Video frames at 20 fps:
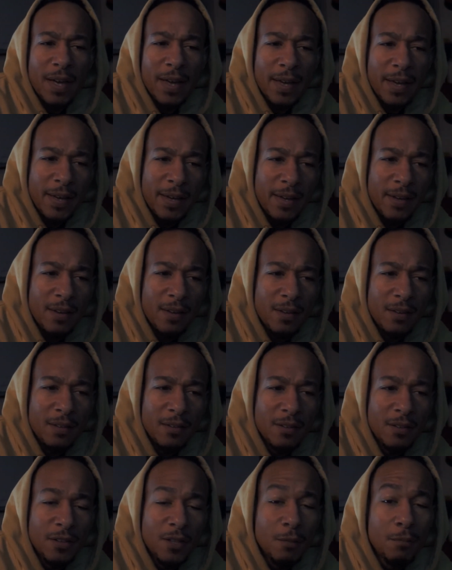
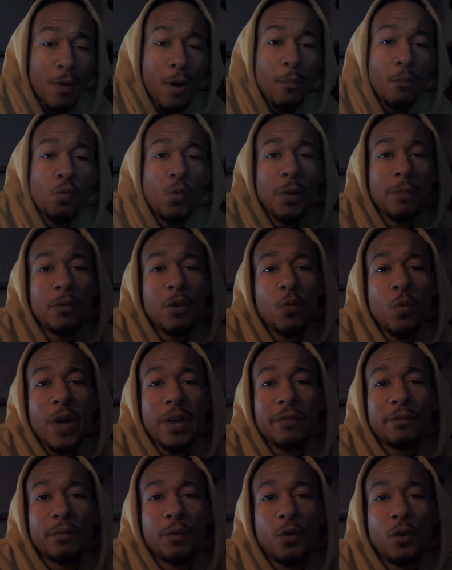And the moment we've been
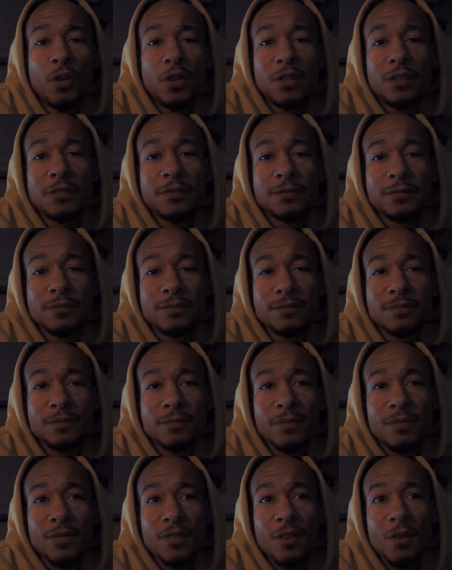waiting for,
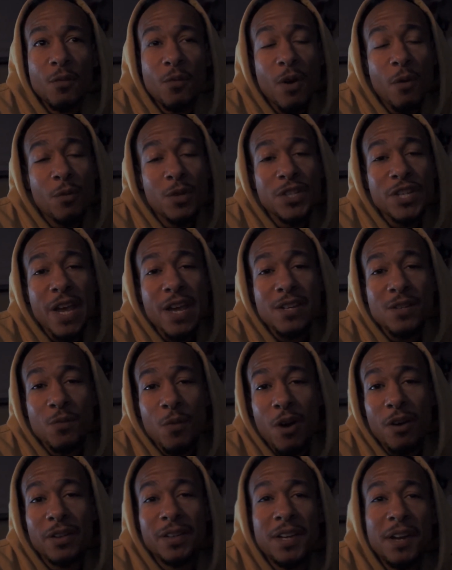what would change the
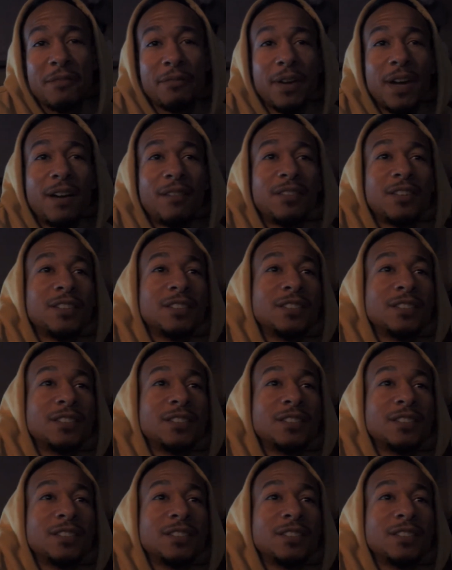Walking Dead forever?